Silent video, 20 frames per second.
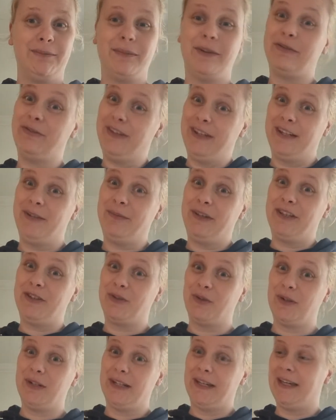Vietnamese
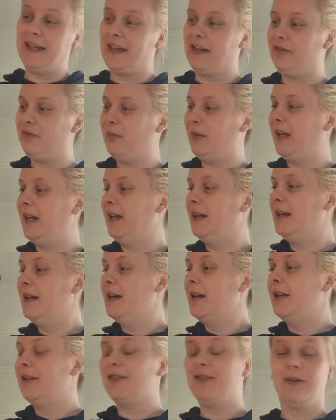colleague gave me.
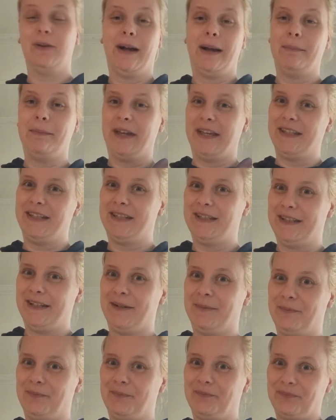So I'm mixing
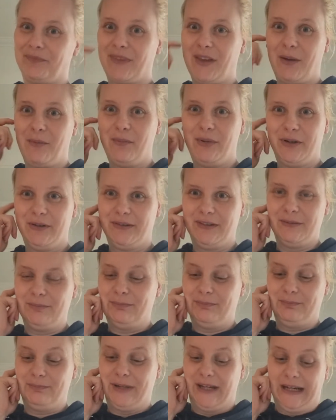them both a
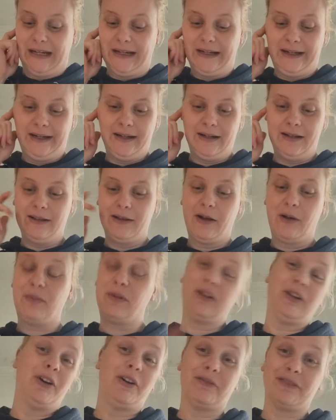bit,
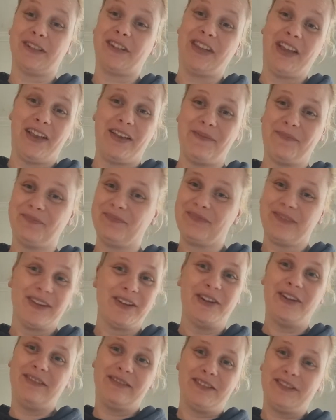but her recipe
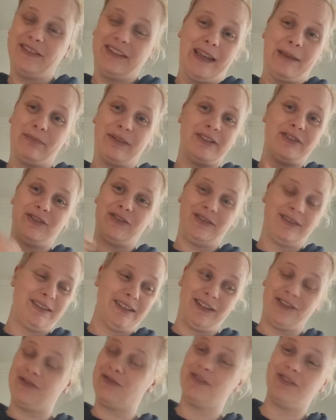
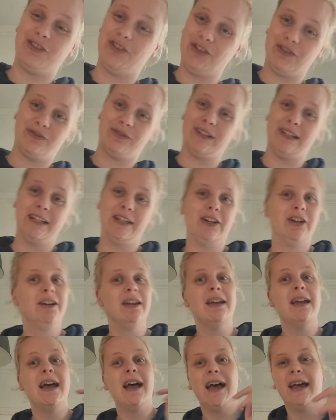is just really good.
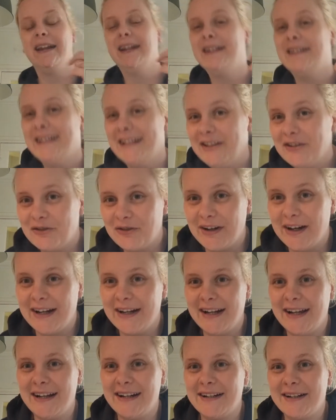And I did try
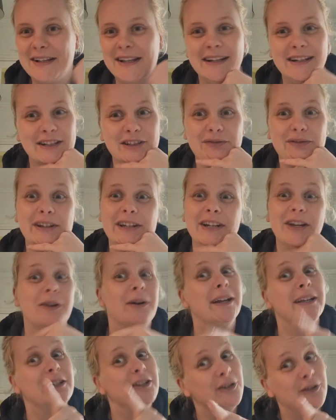it out in this
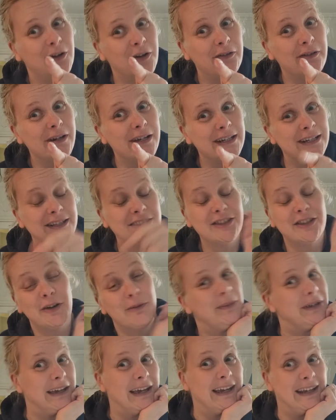video. You already saw
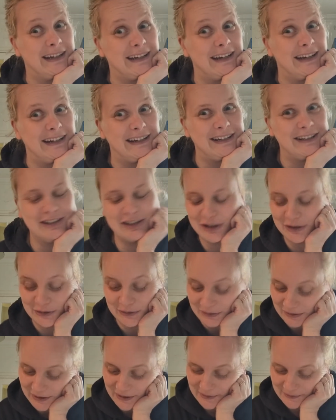me eat it,
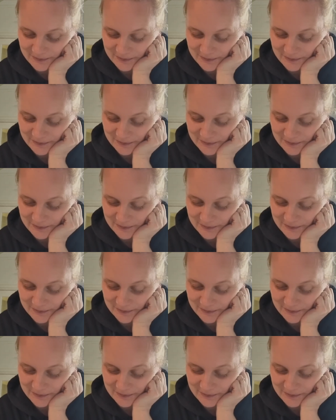so